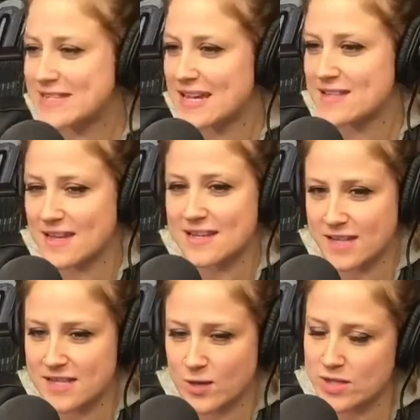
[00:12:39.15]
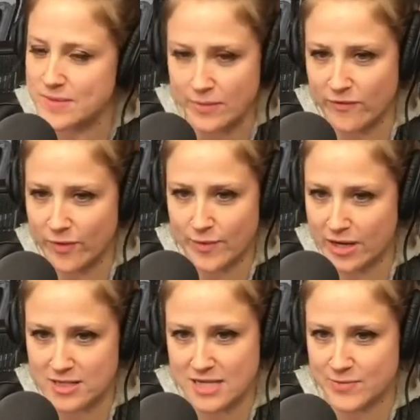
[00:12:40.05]
does. It does always make me feel
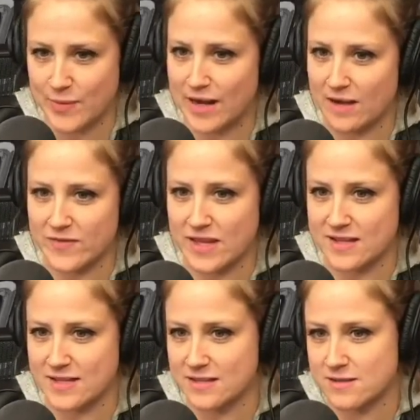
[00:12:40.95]
better. It takes my mind off things, and